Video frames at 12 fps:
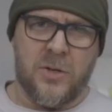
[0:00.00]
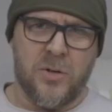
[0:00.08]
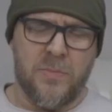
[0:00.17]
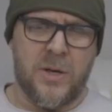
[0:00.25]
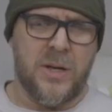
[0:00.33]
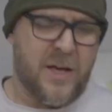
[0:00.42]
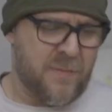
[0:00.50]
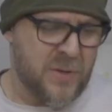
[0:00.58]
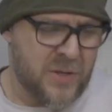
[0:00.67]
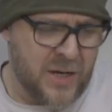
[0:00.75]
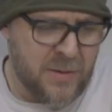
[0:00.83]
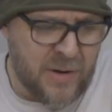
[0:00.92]
Something that I've been
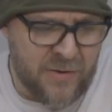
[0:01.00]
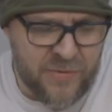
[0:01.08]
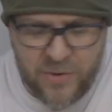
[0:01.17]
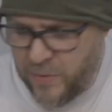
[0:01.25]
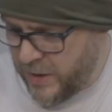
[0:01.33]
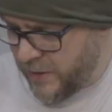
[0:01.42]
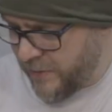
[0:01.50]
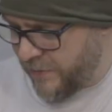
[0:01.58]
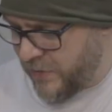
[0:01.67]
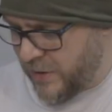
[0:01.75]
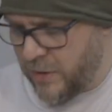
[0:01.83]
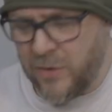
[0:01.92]
thinking about for quite
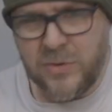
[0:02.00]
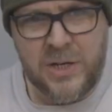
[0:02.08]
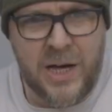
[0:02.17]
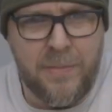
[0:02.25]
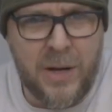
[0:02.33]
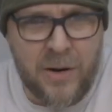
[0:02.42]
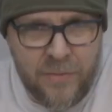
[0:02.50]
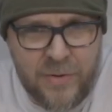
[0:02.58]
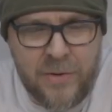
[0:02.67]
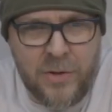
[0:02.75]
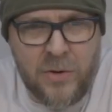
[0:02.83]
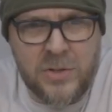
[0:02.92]
a long time now, a
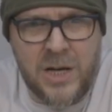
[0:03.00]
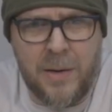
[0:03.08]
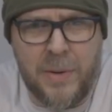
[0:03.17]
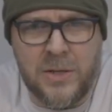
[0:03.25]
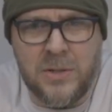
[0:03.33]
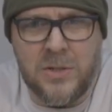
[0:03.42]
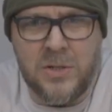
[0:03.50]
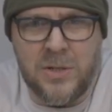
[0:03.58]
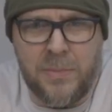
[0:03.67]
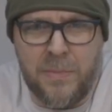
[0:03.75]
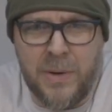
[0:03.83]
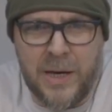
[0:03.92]
very long time actually, since I've
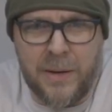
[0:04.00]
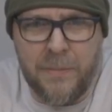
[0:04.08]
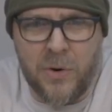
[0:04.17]
been making